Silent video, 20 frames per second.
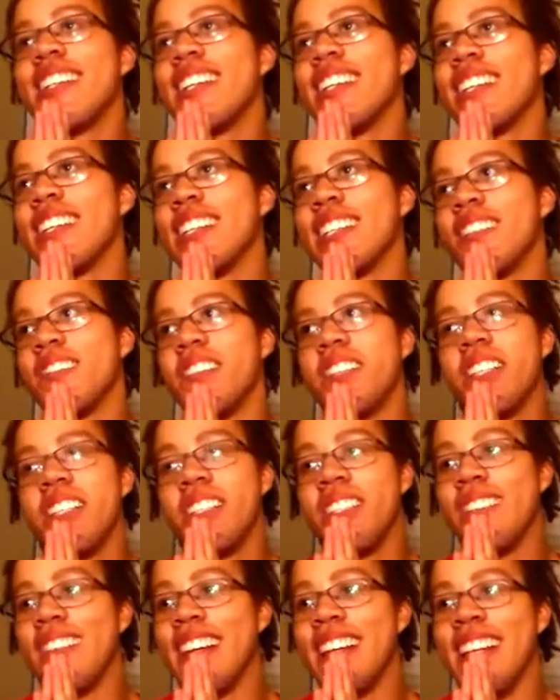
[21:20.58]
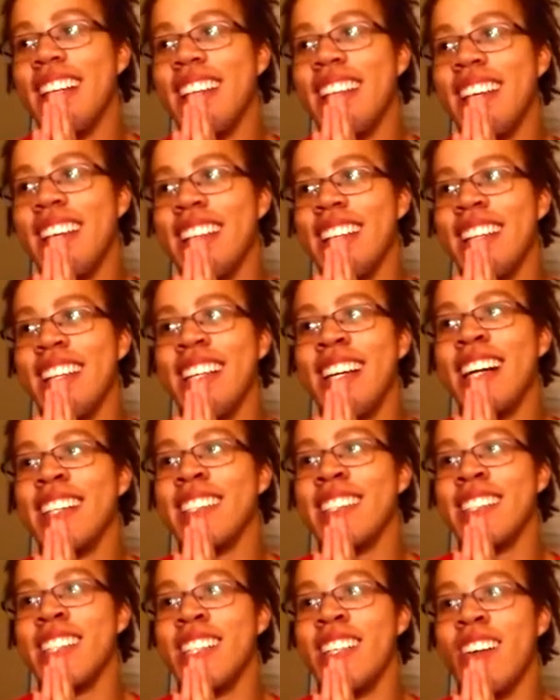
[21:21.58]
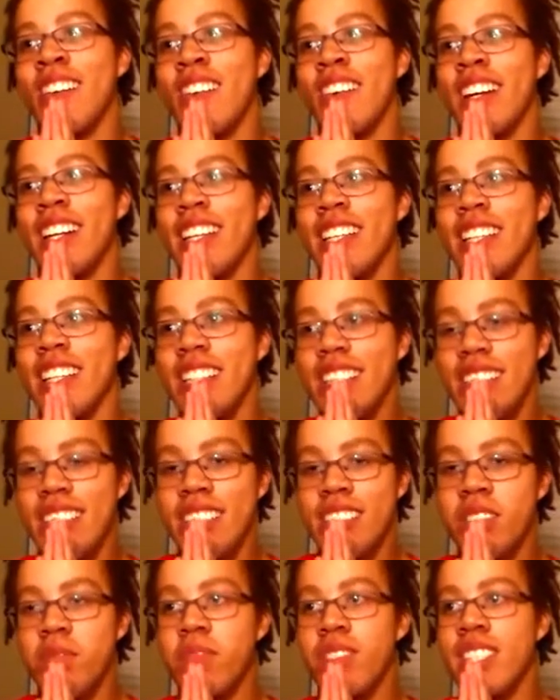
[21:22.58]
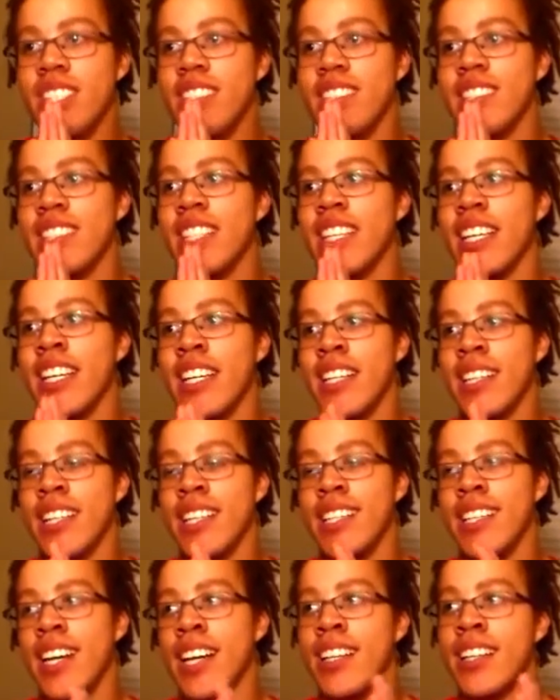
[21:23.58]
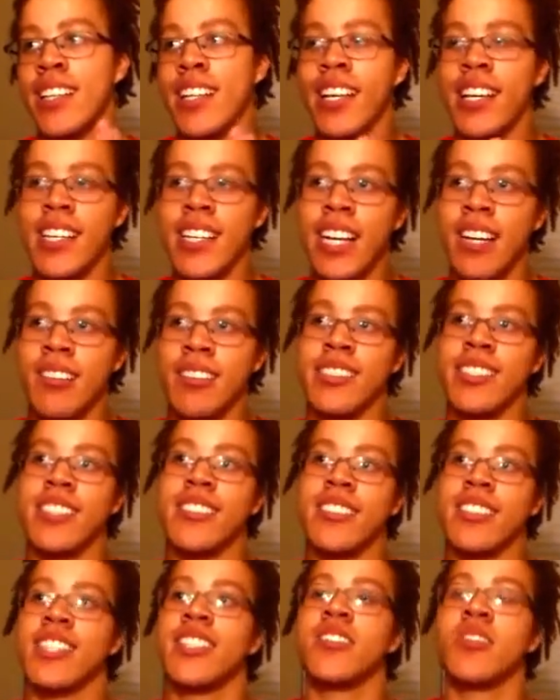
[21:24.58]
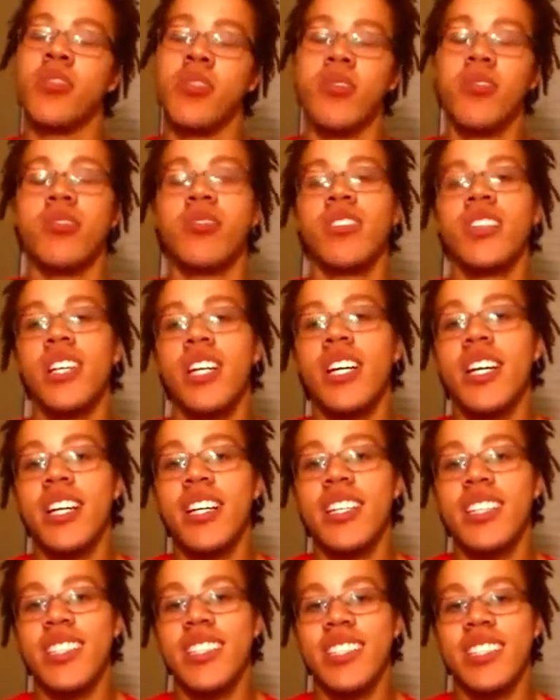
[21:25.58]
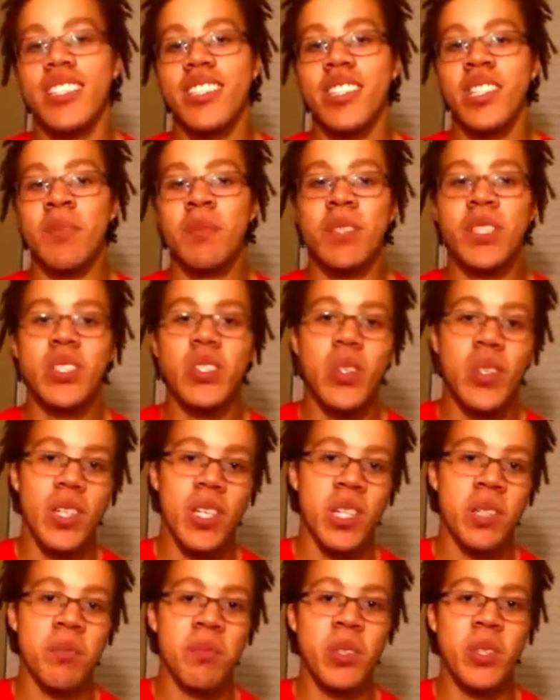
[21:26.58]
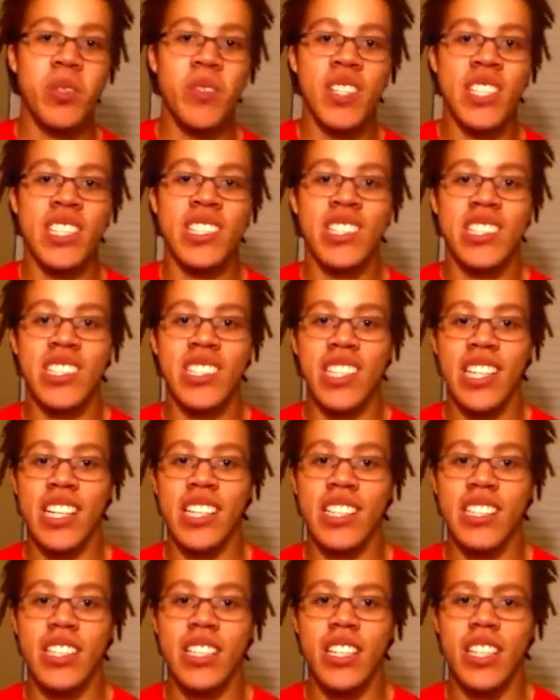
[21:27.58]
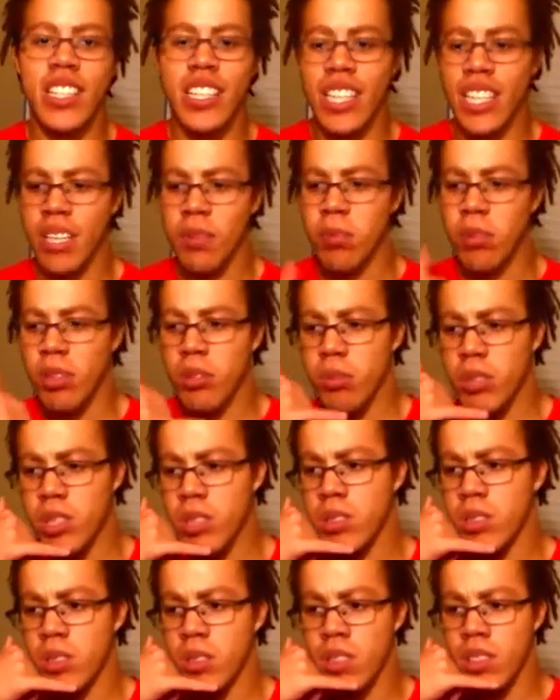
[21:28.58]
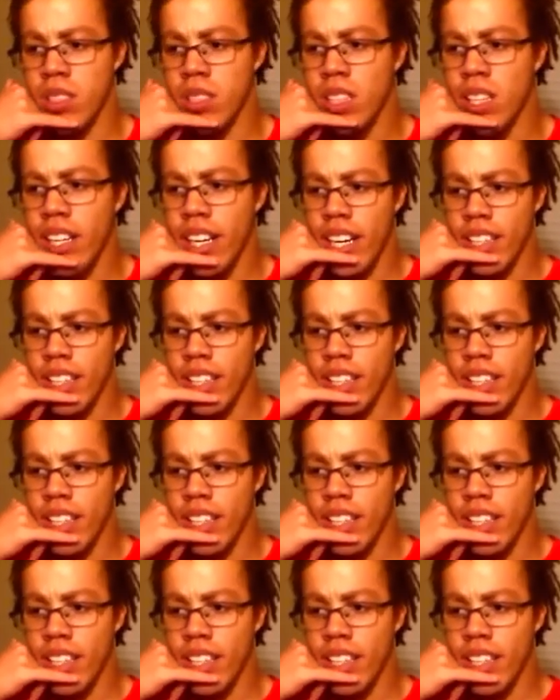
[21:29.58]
He doesn't really do anything that he hasn't done already. There's some scenes in the end that kind of like, I was like, okay, cool. Because the majority of the movie, he's just like, hey, Peter, what are you doing?